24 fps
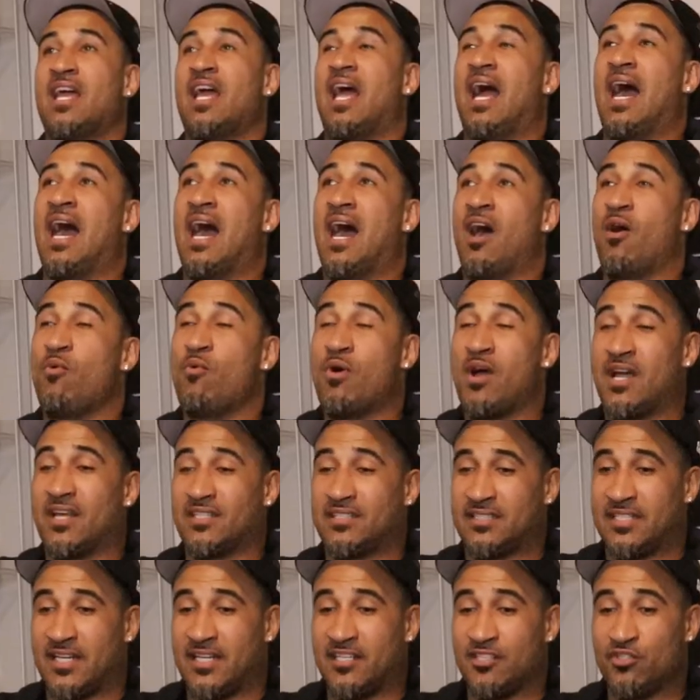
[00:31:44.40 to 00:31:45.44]
I watched
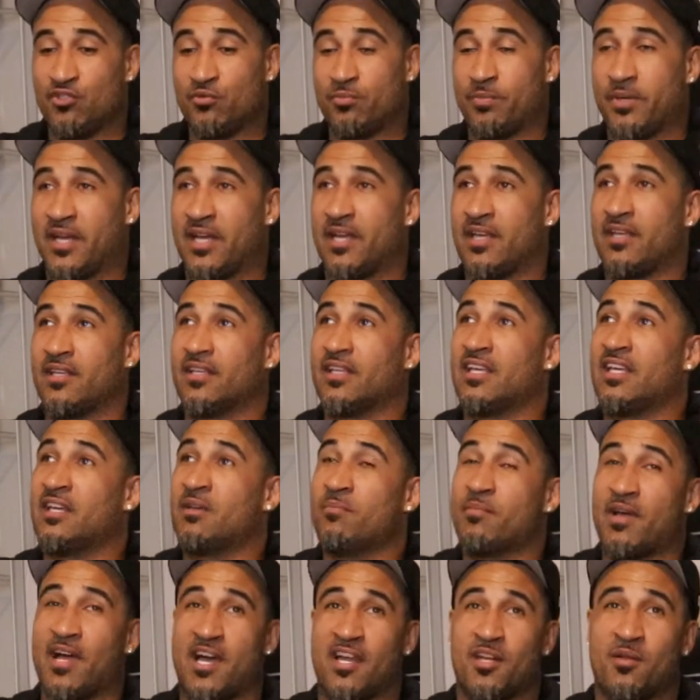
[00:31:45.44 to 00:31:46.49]
Teddy Dupay
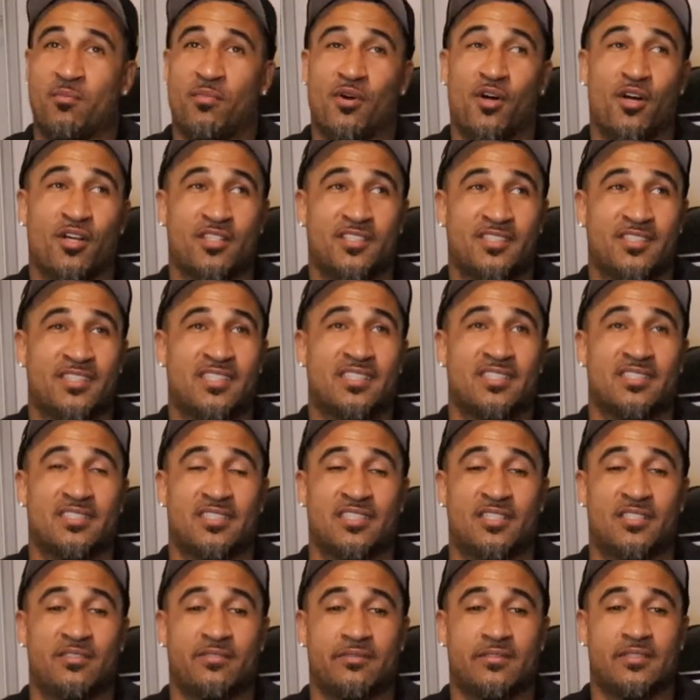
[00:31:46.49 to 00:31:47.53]
inbound the ball to
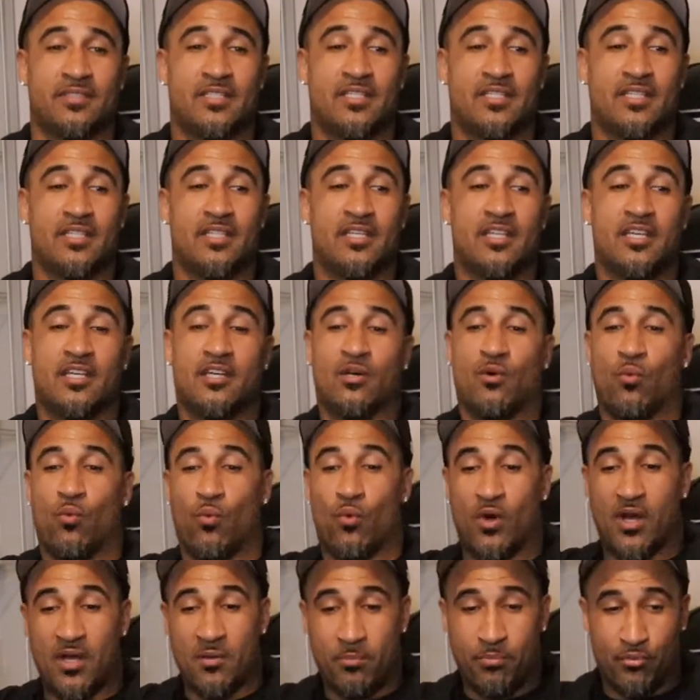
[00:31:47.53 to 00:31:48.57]
himself,
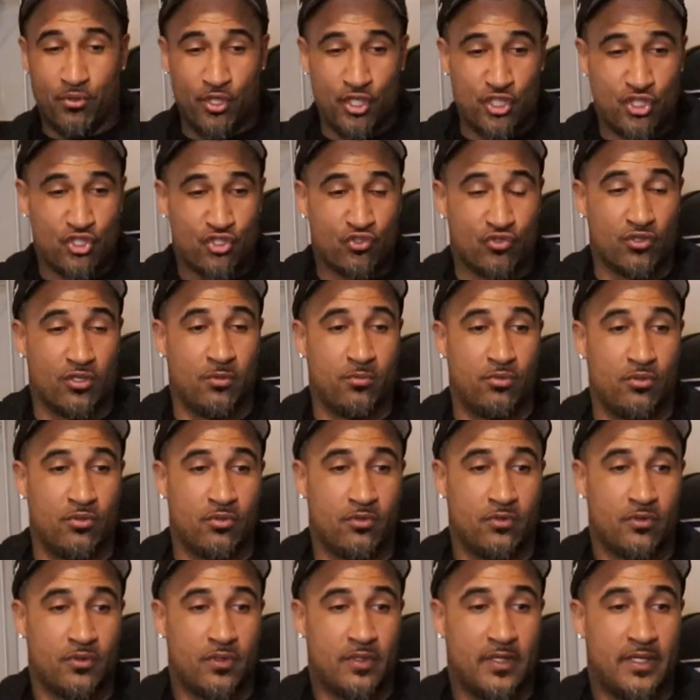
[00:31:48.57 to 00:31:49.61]
one push dribble.
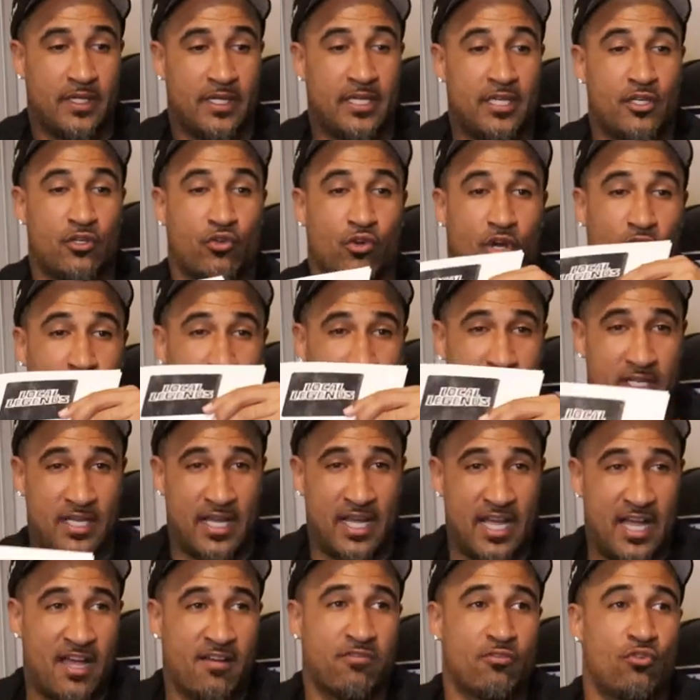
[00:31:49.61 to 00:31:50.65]
He crossed the
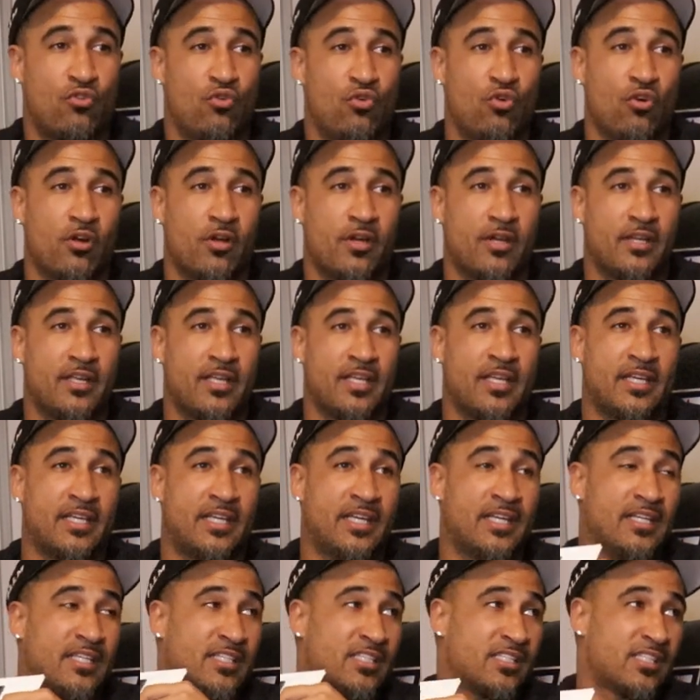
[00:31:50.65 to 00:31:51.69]
half court and getting
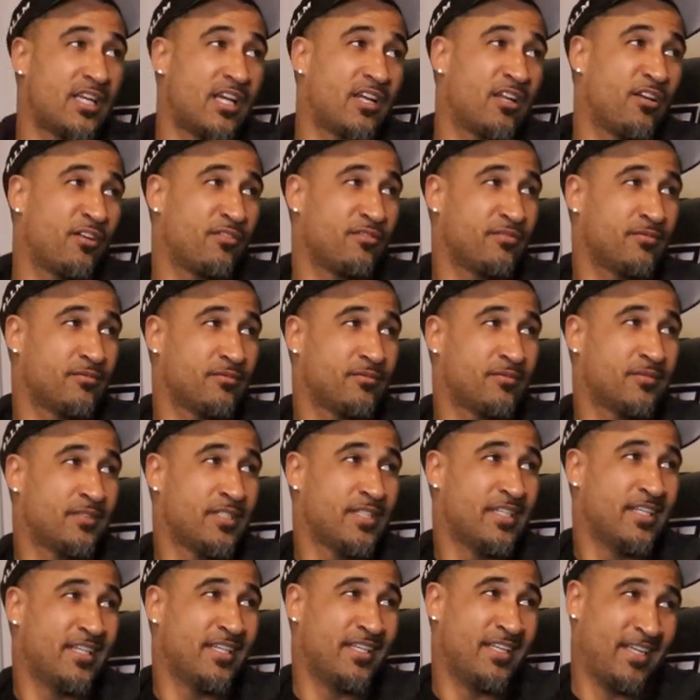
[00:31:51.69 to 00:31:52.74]
his shot off.
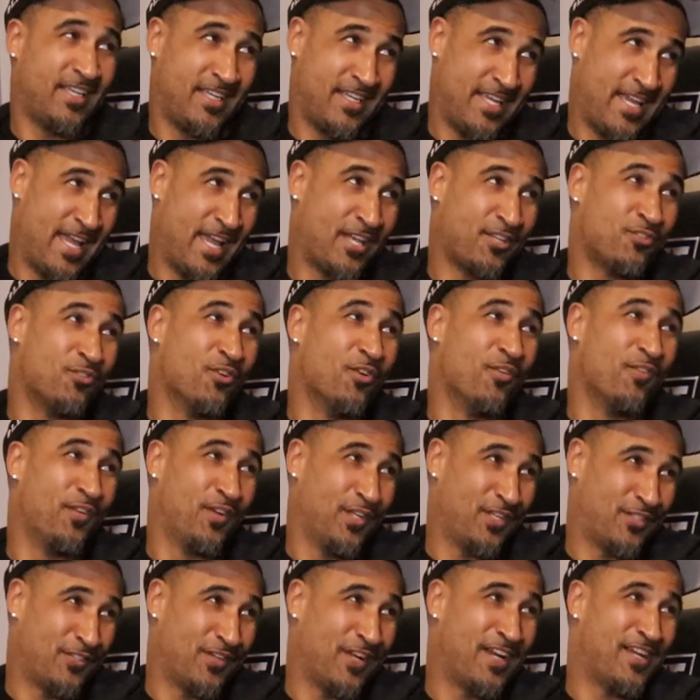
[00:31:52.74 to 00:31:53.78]
And but, then he had you over there
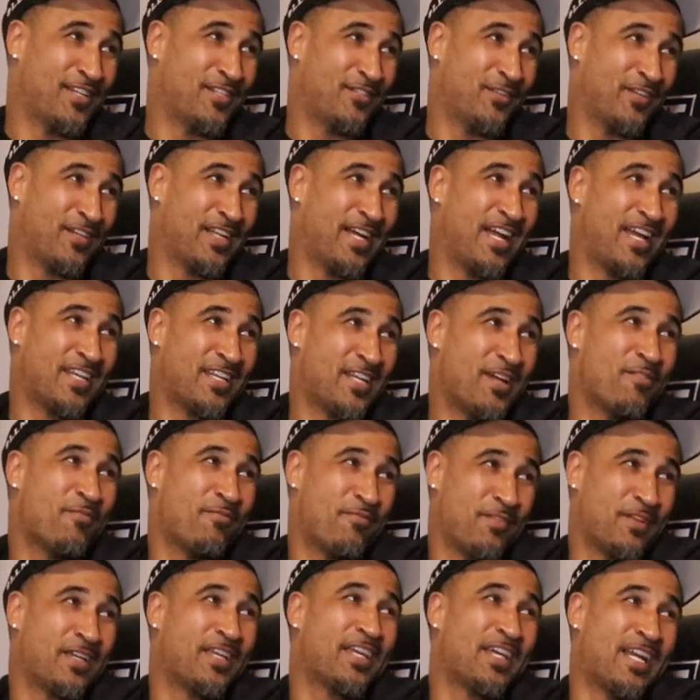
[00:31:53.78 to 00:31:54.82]
trying to do it. I'll yeah. never
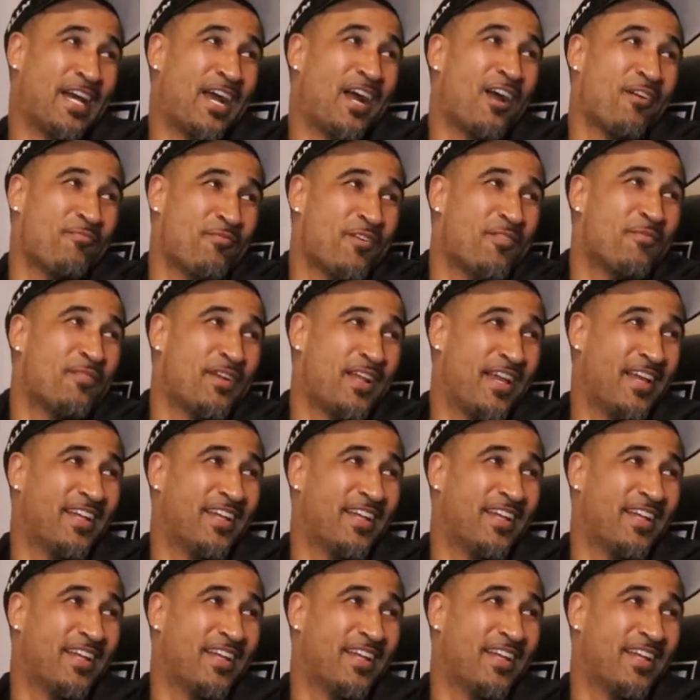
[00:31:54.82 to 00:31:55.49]
forget. I remember it's that. It's